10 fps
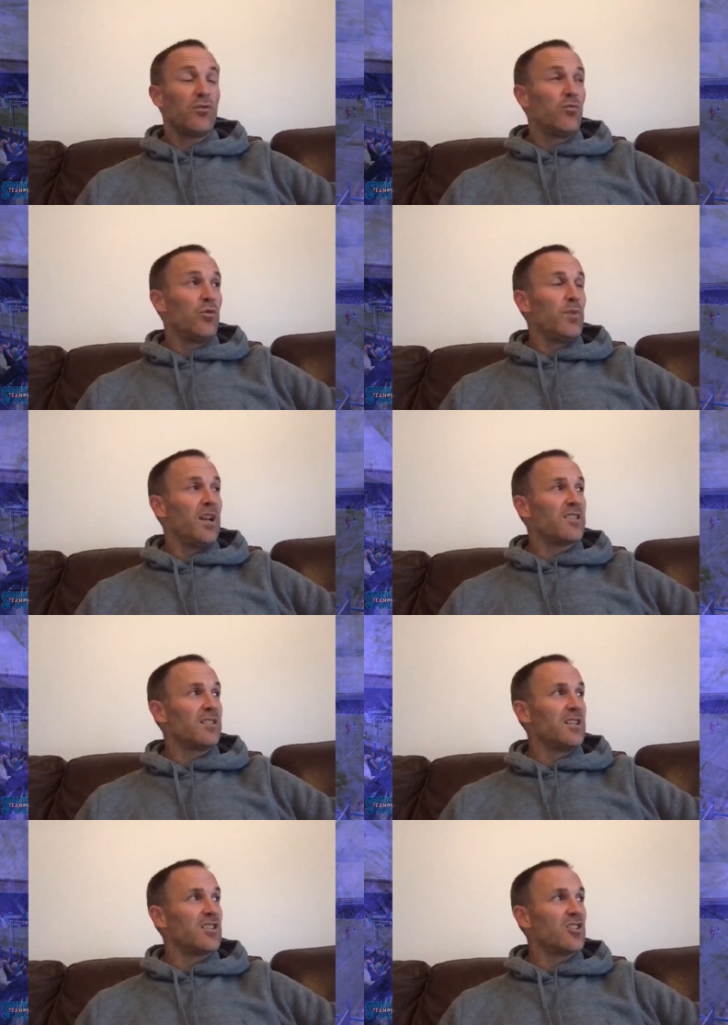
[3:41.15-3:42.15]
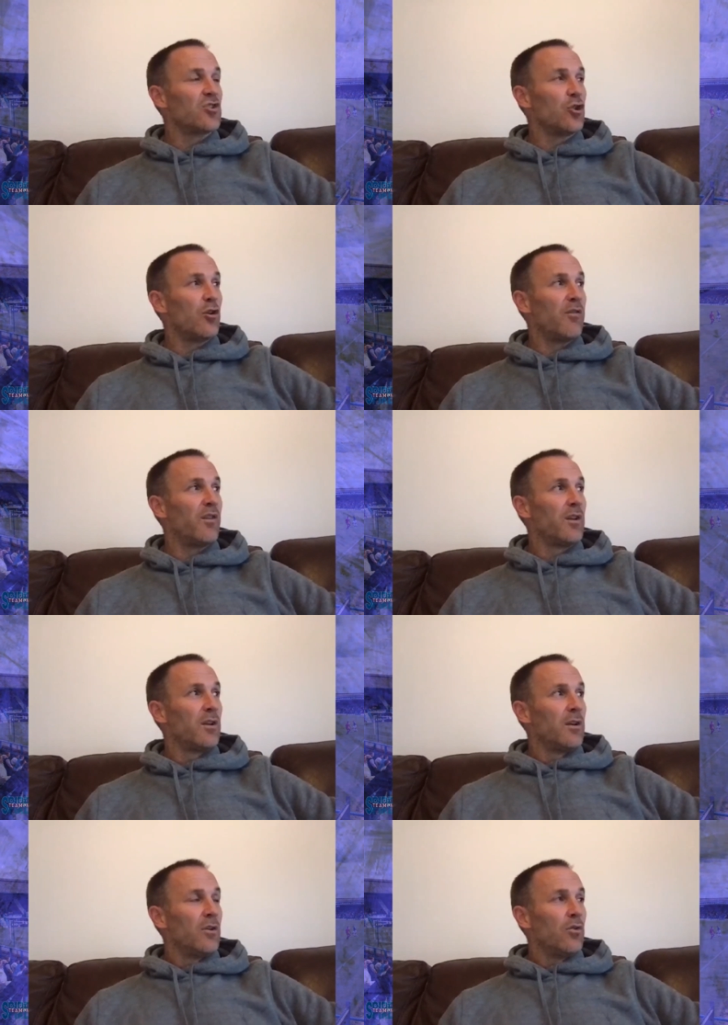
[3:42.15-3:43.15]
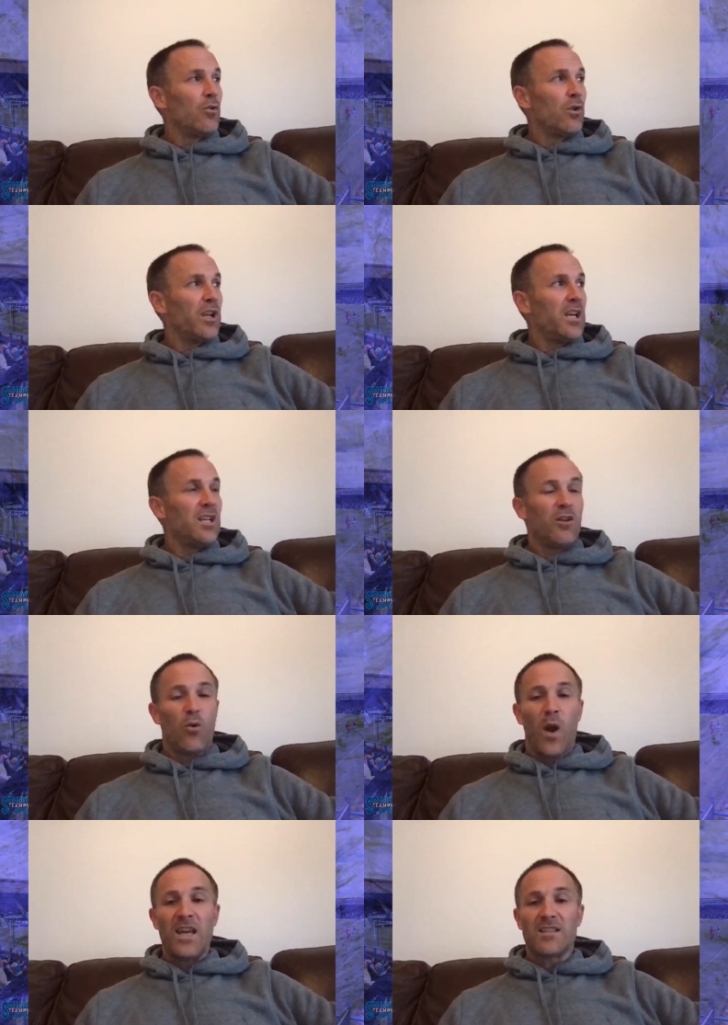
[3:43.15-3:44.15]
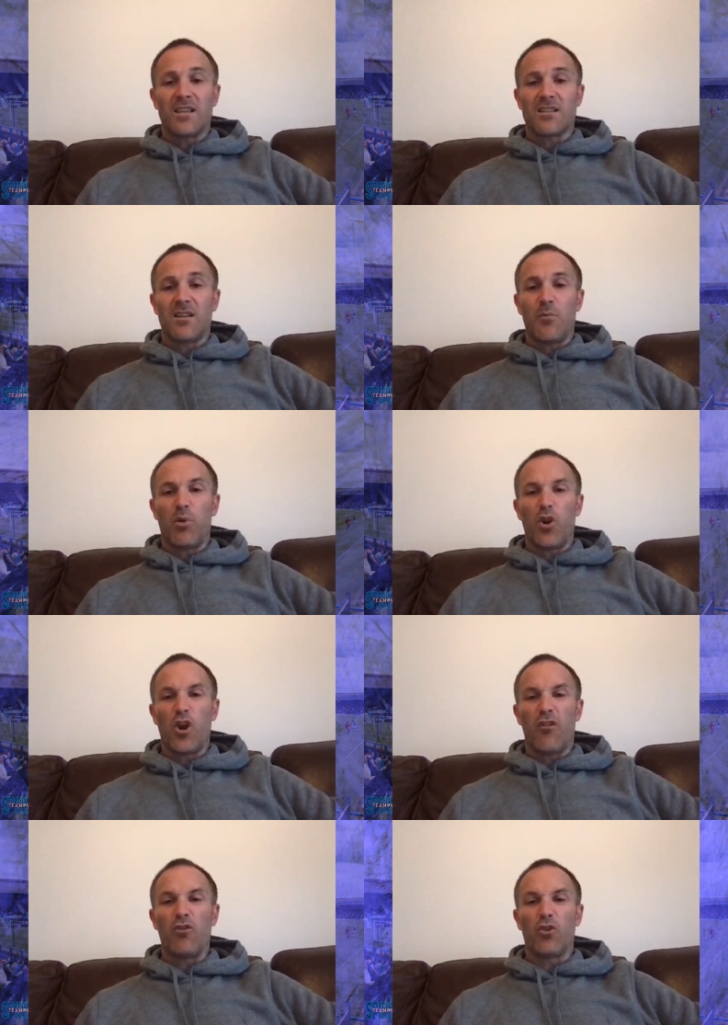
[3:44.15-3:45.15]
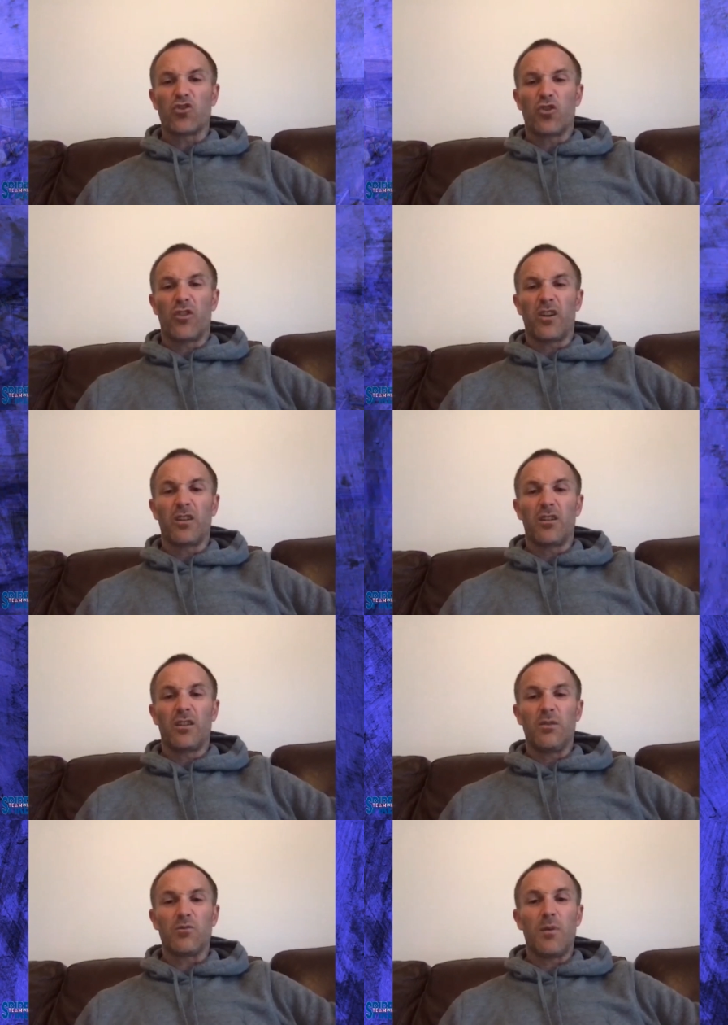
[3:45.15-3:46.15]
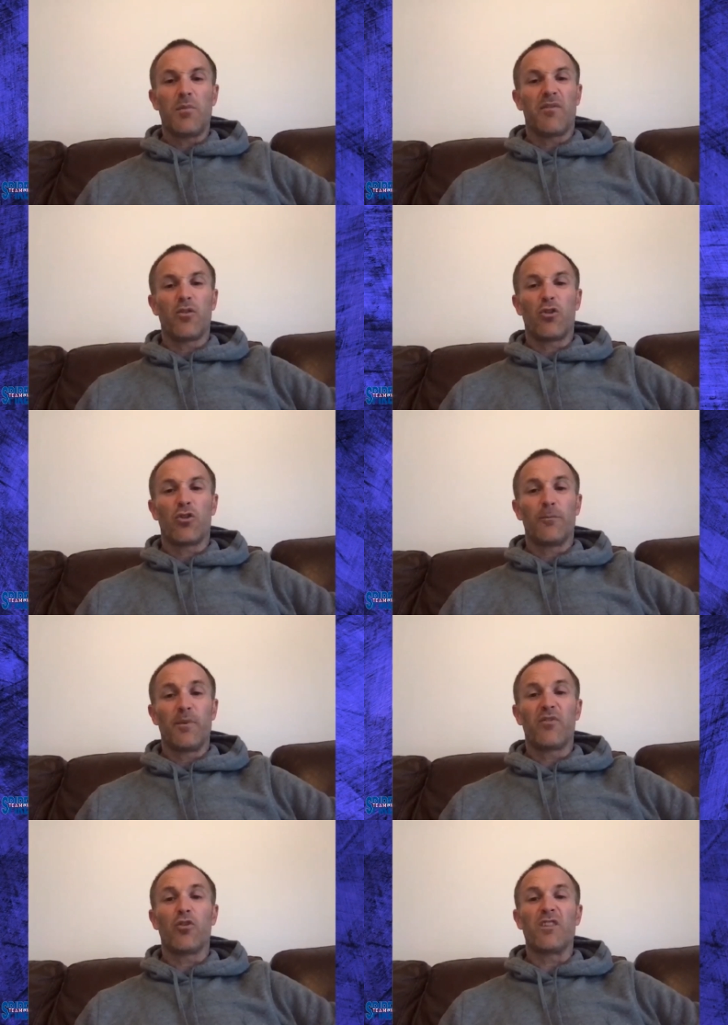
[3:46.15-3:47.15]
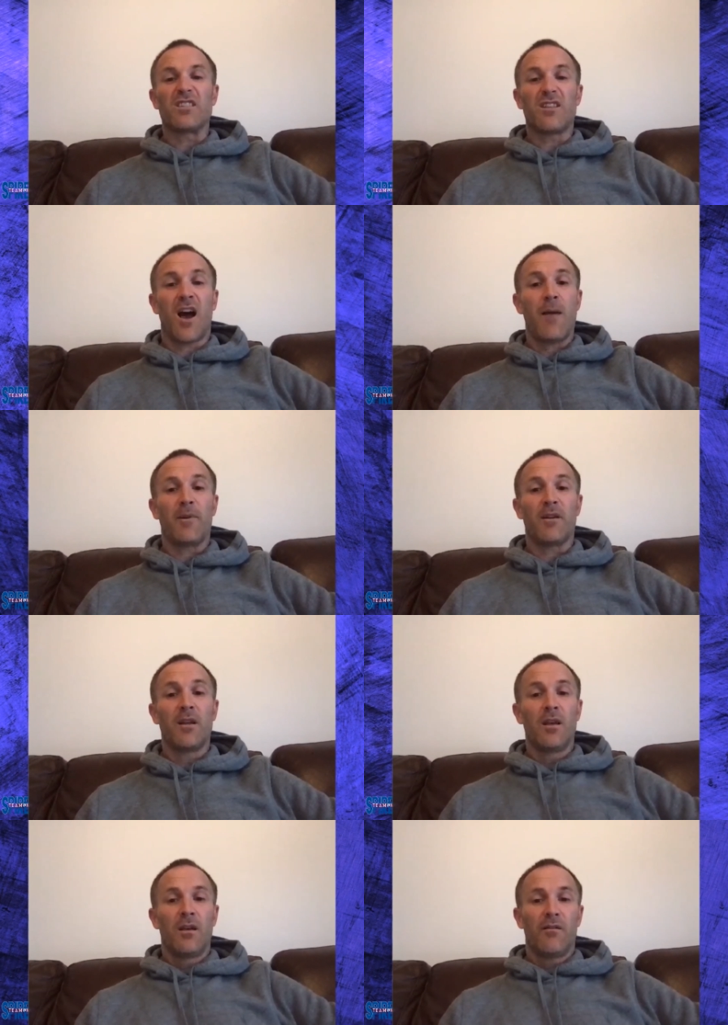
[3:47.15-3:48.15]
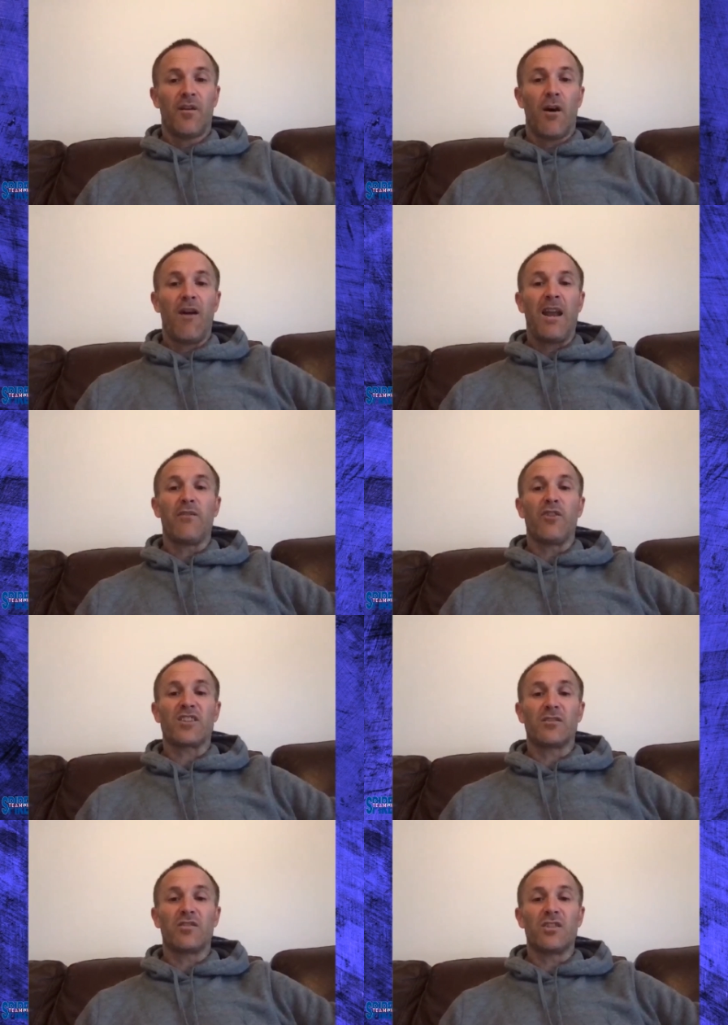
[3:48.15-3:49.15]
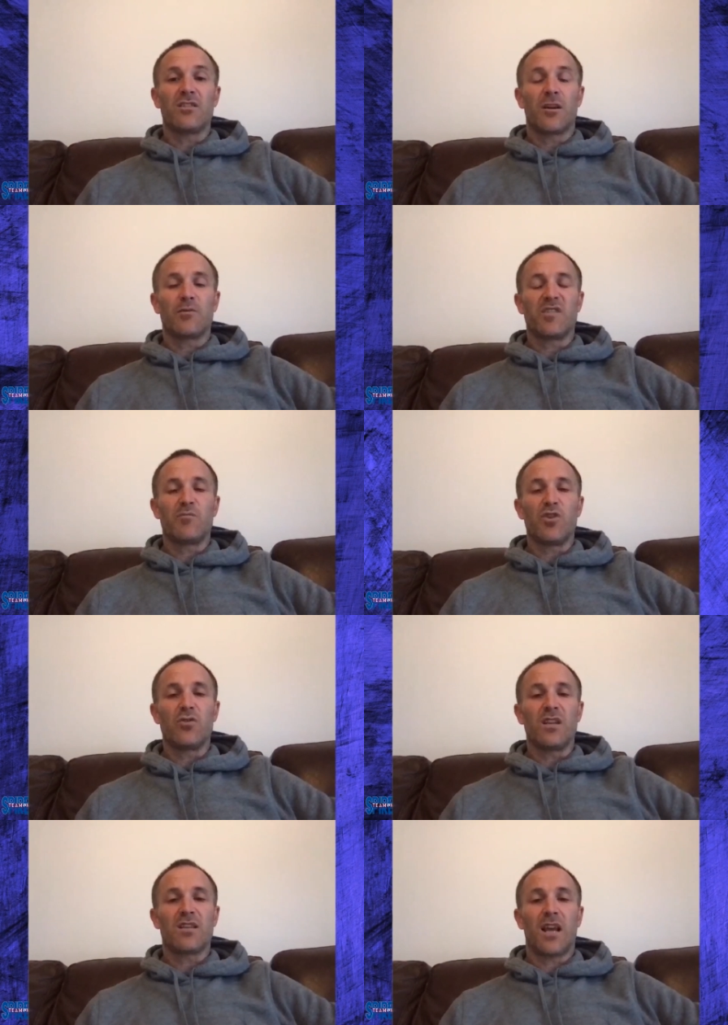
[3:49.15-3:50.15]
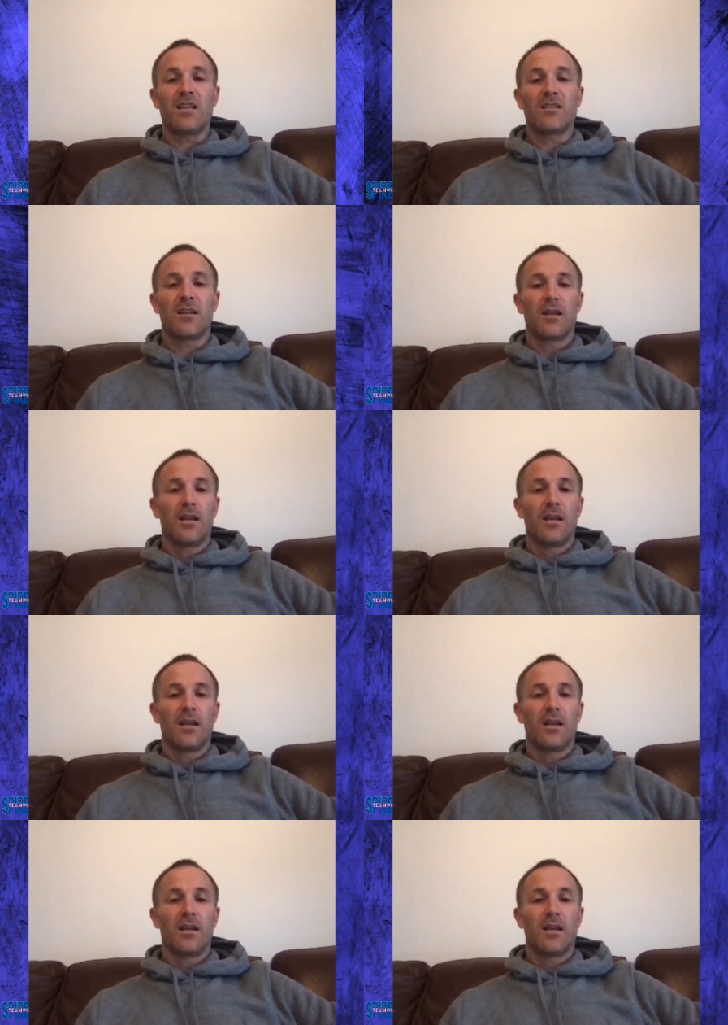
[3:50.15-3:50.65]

would be listening to sort of all the Oasis and the Blur and all sort of he was a bit before his time and far ahead of the rest of us in terms of his music taste.